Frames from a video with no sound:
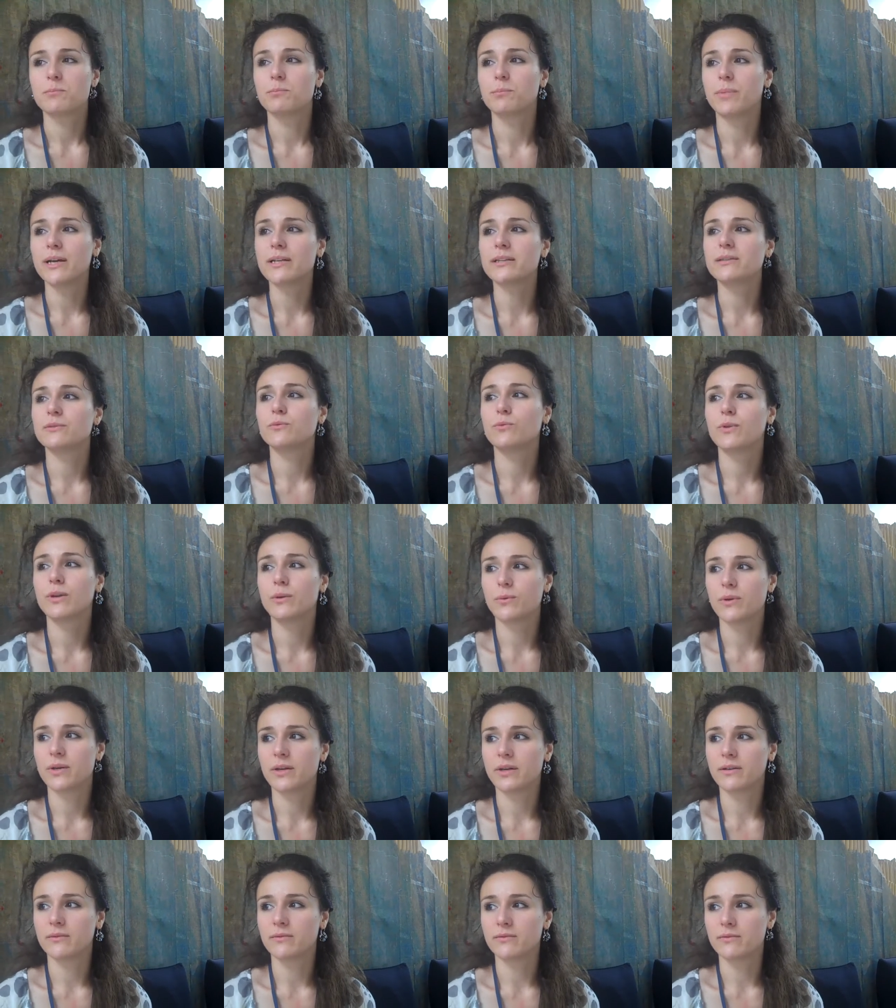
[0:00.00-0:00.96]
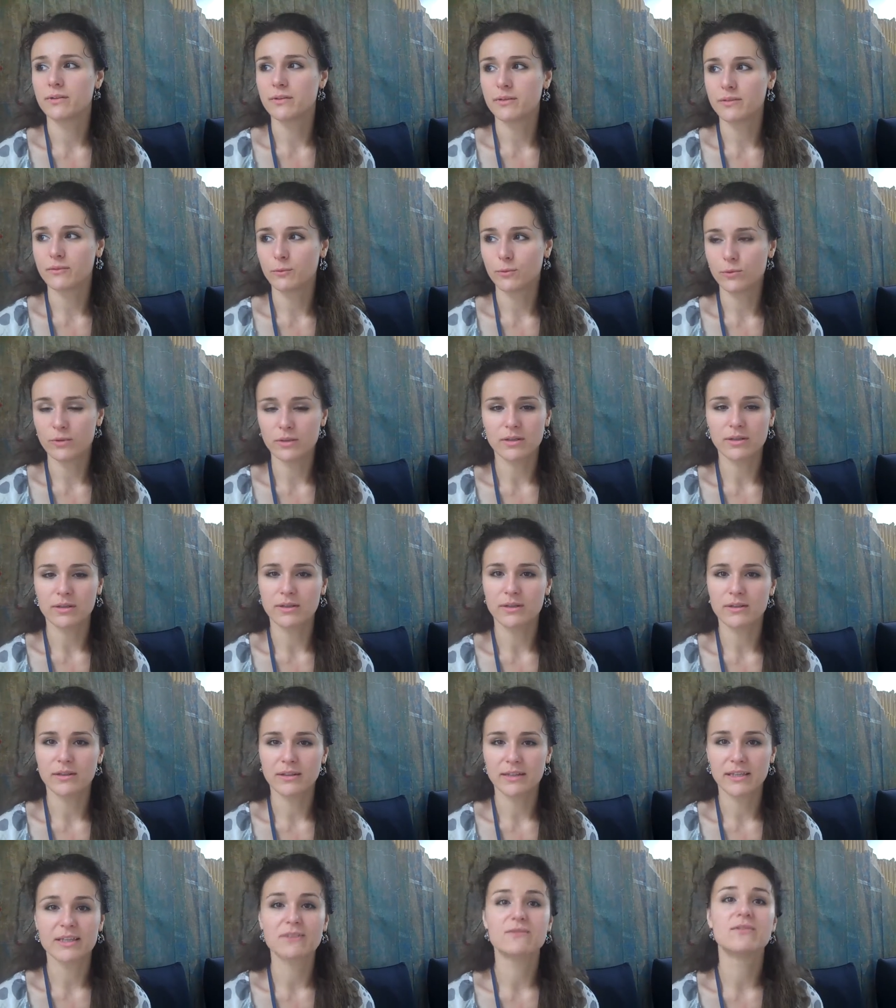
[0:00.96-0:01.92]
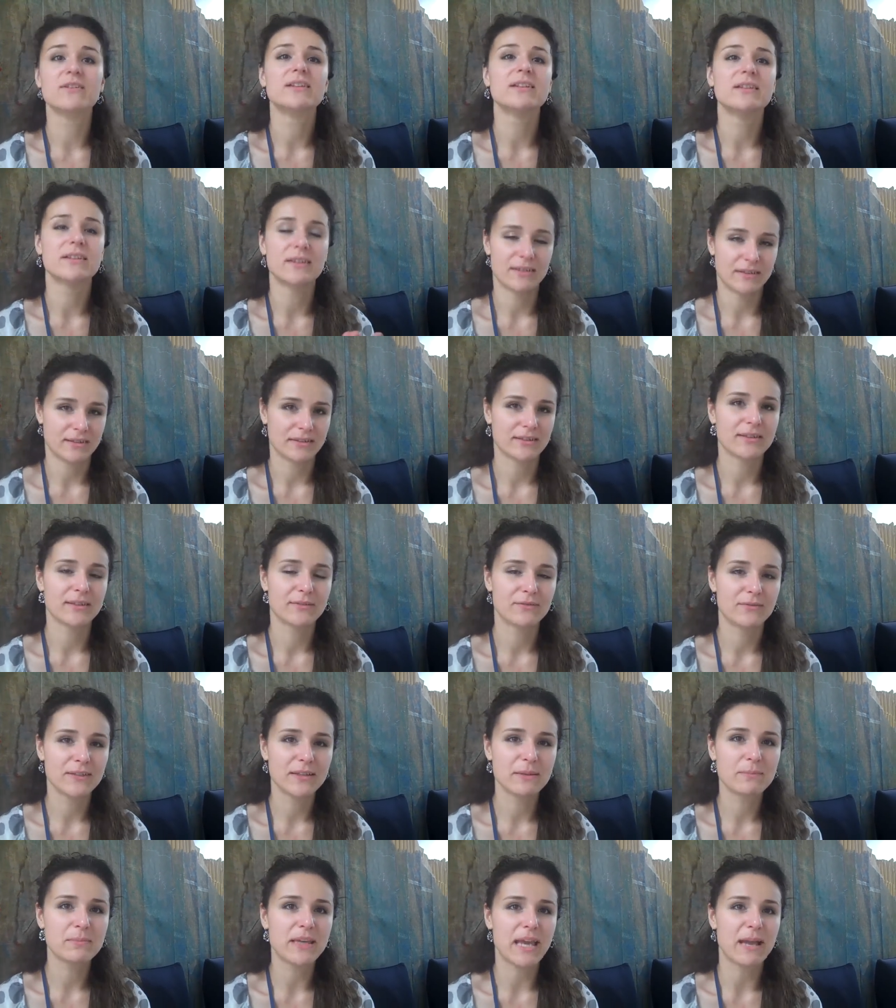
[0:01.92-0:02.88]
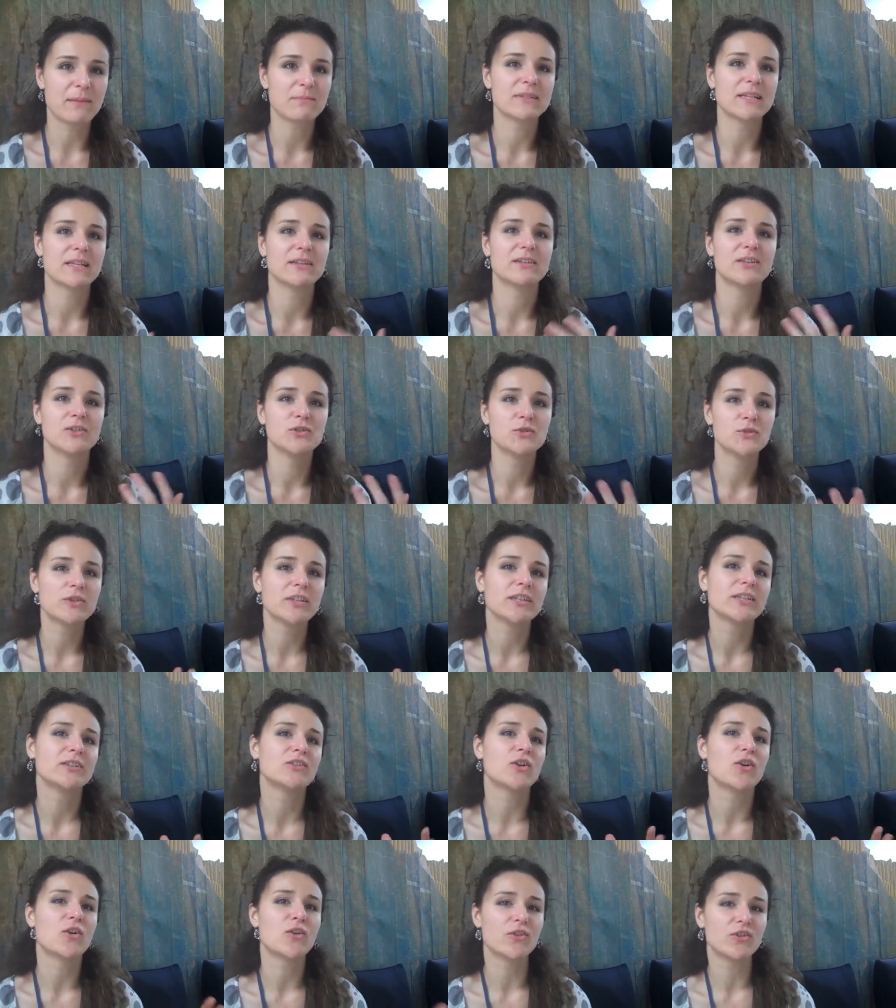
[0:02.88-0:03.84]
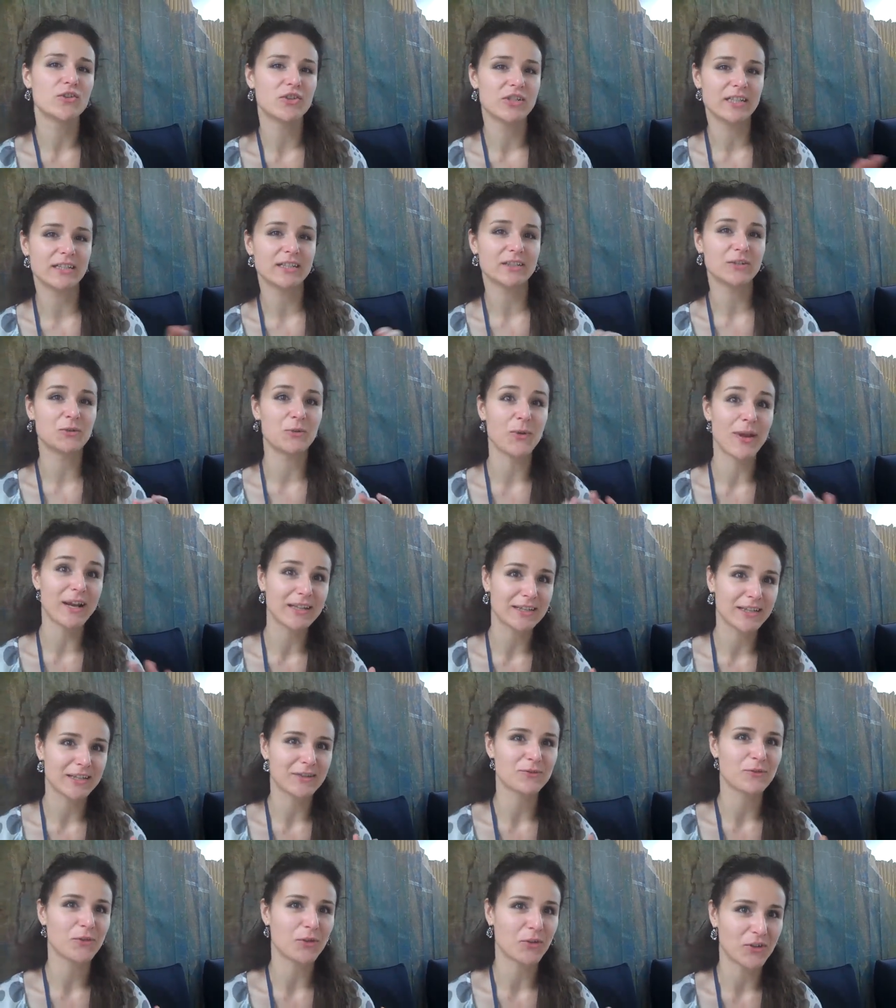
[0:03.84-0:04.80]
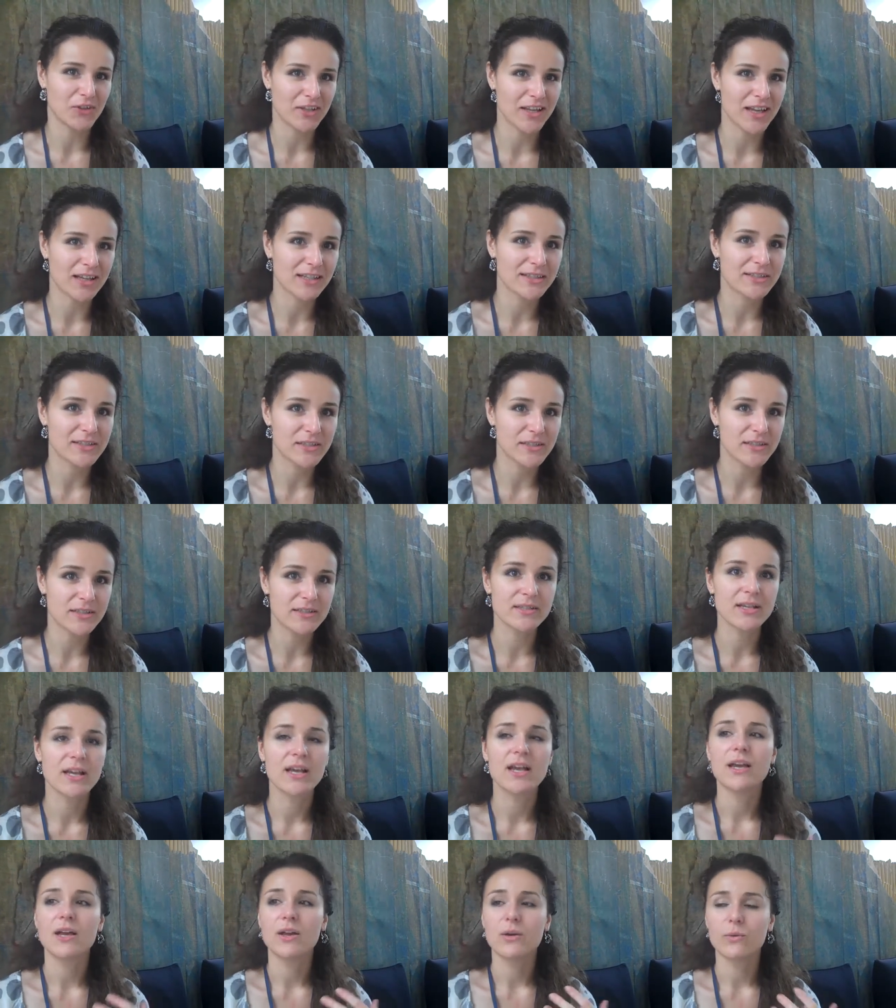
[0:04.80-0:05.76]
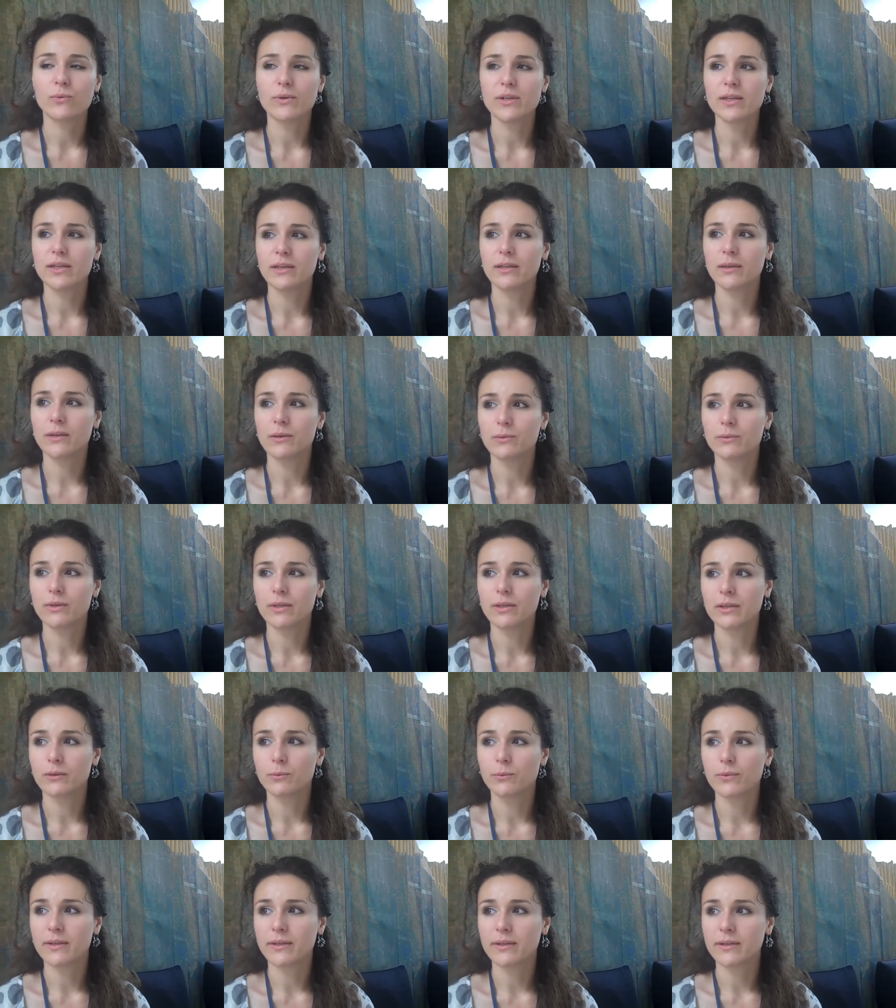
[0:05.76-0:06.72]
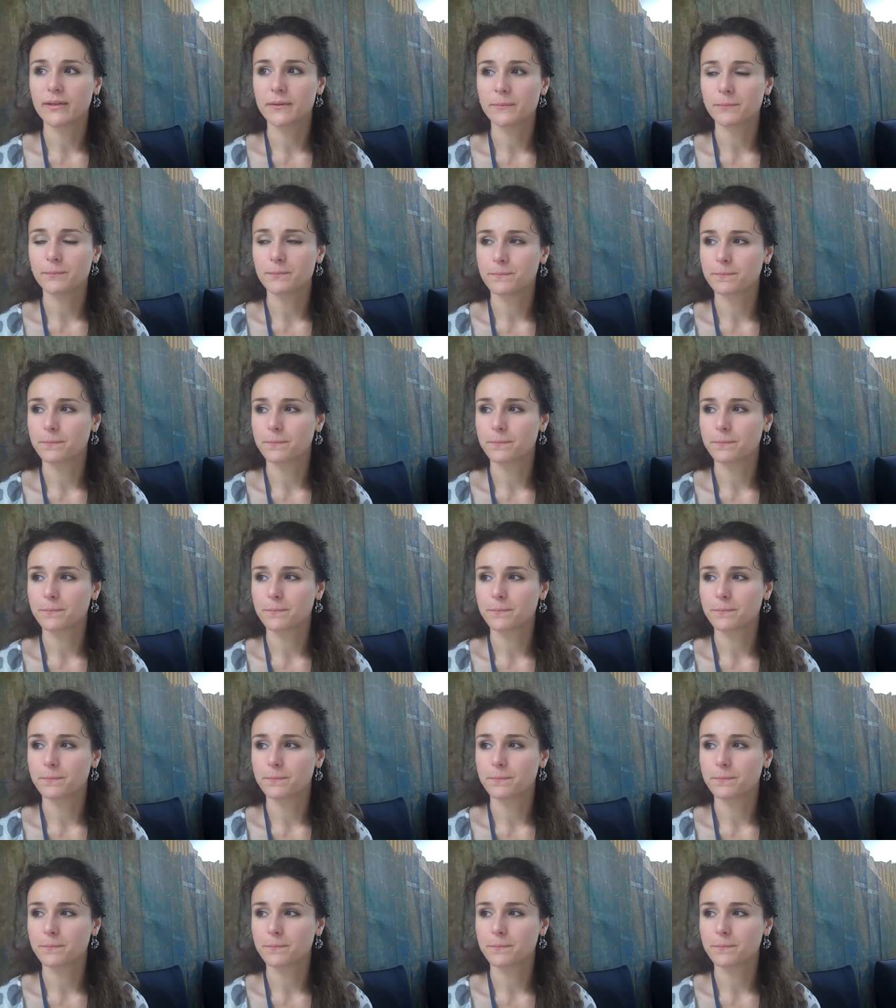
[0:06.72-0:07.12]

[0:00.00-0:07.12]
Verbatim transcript: But we were, uh, given the flip cams and the new technology attracting for youngsters, we, we, we,